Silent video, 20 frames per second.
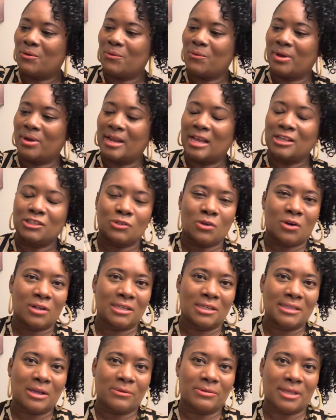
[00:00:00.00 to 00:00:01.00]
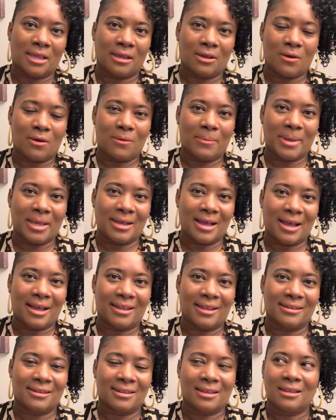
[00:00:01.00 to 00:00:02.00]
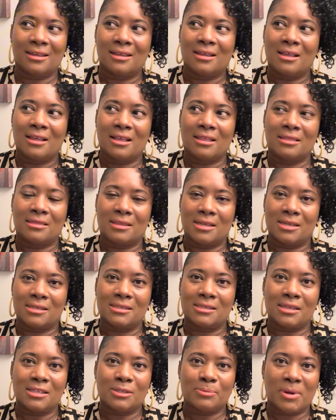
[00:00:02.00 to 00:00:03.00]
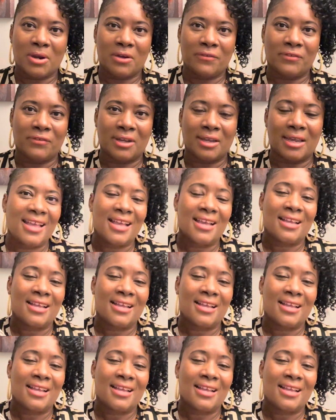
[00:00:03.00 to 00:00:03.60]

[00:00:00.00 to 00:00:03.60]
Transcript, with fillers: when I saw this, I was like, oh my God, this is perfect.